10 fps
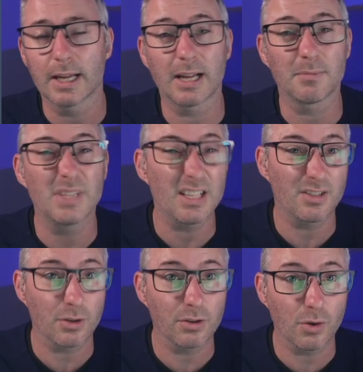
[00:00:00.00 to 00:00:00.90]
yes,
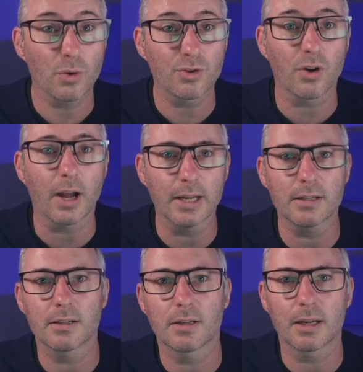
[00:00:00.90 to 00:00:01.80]
you could try
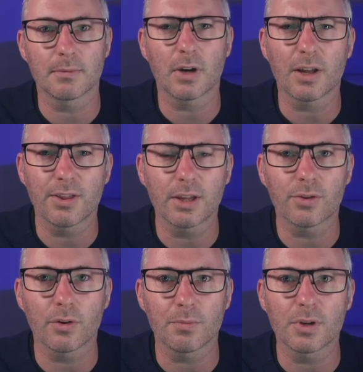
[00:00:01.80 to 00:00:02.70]
it. I think
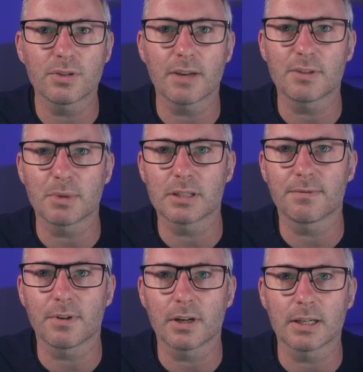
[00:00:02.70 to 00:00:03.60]
though, because they've
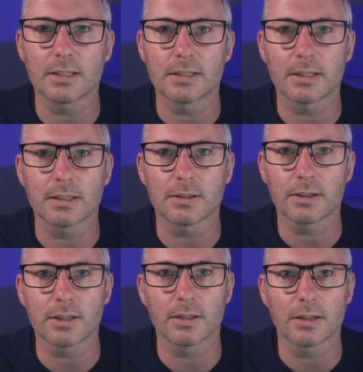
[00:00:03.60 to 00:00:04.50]
specified
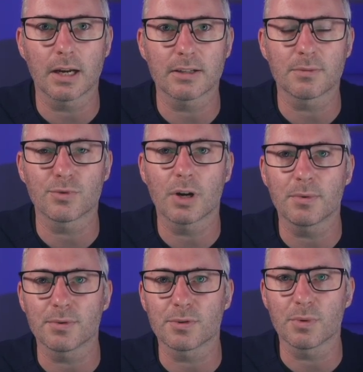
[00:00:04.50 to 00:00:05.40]
that there are some
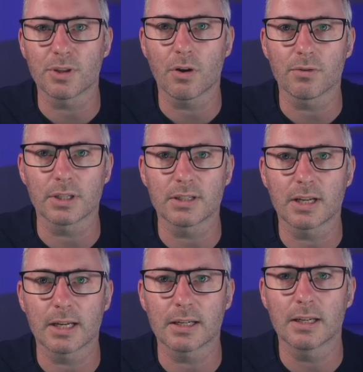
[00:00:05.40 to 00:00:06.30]
troubles with oral
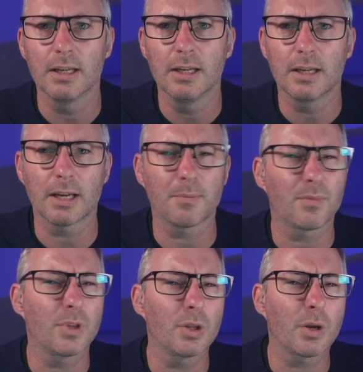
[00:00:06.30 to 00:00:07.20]
intake,
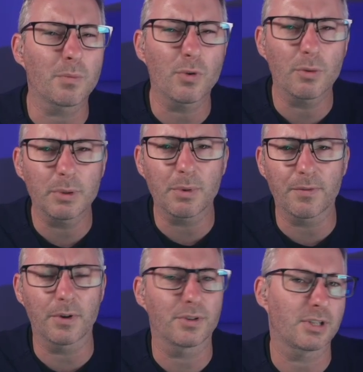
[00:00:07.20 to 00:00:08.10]
I'd probably
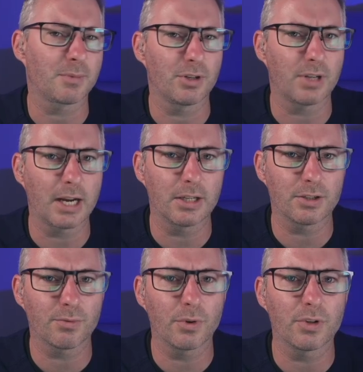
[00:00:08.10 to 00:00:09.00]
prefer a
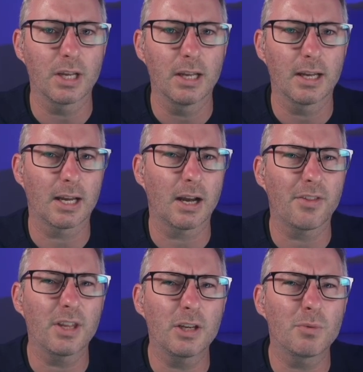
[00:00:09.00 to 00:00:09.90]
subcutaneous route. I
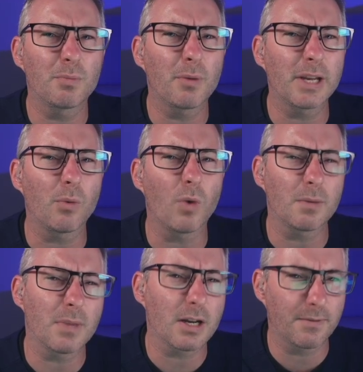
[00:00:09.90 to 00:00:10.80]
think you would probably get 1
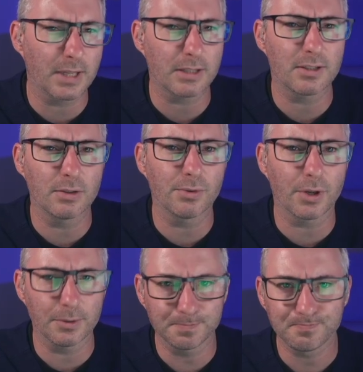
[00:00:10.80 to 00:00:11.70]
mark for that still
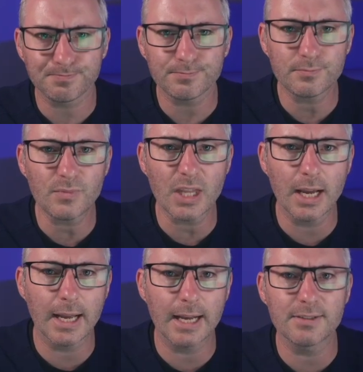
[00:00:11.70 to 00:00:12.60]
though.
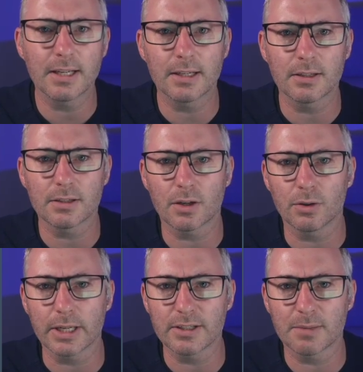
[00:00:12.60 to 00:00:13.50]
As needed,
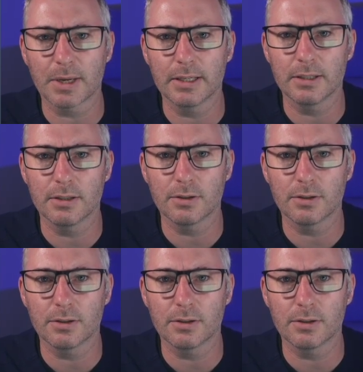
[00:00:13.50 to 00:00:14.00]
olanzapine,